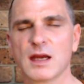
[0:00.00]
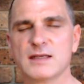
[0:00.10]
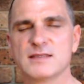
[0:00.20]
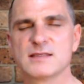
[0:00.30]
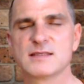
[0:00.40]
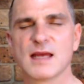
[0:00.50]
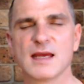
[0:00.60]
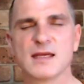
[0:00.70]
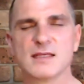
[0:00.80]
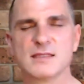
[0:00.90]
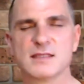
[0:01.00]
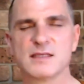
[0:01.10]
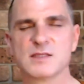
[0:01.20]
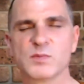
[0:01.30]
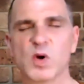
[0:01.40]
And it stays in
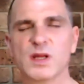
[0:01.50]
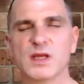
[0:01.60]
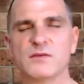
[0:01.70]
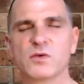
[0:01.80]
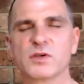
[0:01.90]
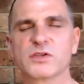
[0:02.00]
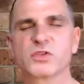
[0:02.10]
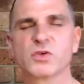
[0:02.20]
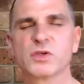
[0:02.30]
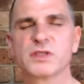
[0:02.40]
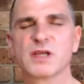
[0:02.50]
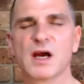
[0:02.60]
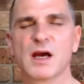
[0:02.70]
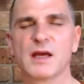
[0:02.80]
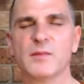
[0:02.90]
this body for a short
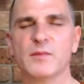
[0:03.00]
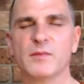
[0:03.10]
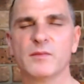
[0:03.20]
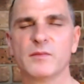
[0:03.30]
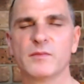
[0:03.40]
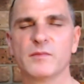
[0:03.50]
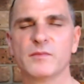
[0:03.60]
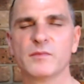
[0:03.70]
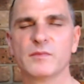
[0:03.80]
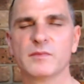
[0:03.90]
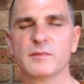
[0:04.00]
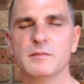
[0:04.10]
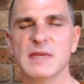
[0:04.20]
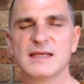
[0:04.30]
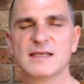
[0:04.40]
time,
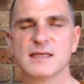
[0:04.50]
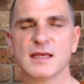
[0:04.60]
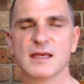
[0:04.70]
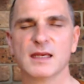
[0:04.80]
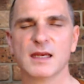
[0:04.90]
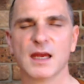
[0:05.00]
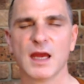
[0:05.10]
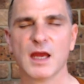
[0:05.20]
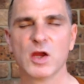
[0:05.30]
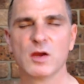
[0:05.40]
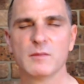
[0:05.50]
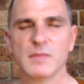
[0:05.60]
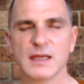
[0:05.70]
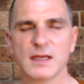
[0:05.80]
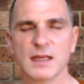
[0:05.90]
mixing,
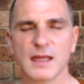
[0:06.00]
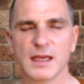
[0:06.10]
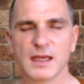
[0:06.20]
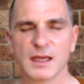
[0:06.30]
mingling,